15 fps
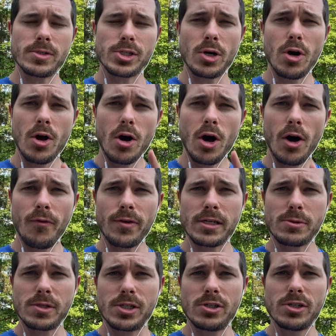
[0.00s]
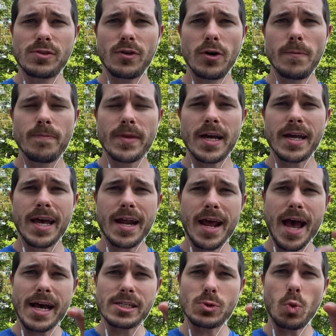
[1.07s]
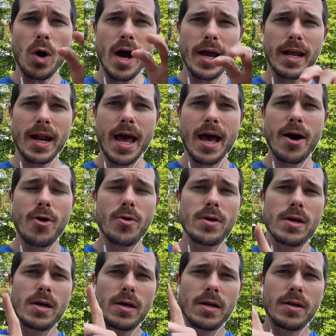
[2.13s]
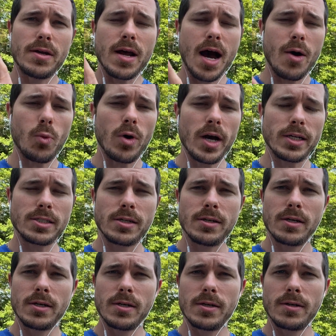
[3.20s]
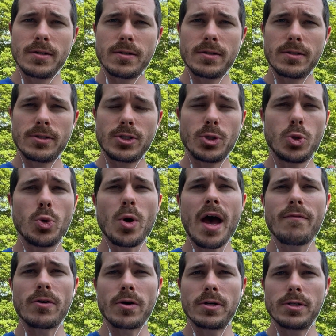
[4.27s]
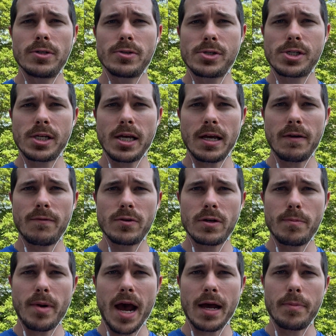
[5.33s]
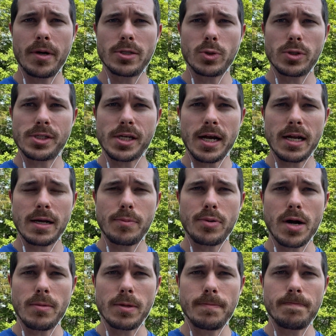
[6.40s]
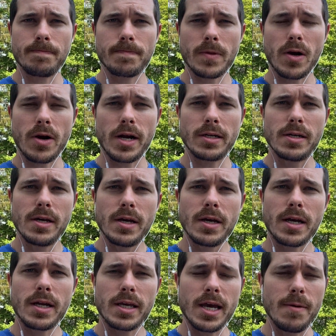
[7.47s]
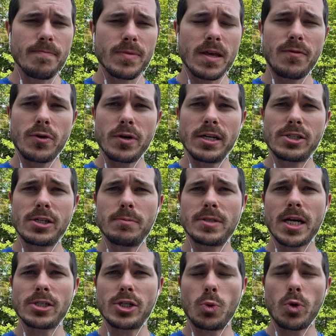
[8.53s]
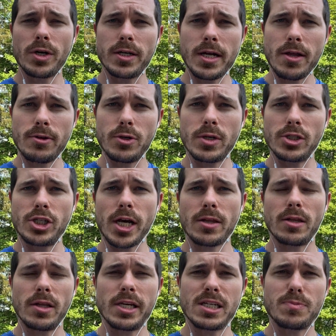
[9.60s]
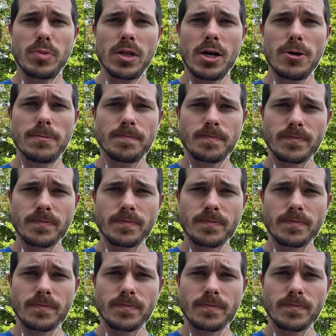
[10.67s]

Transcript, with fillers: So, hopefully, this was useful. Again, ask why and how, not what, to whoever you're seeing for your back butt or sciatica problem. All right. And again, if you're interested in potentially working together, you can check the links below.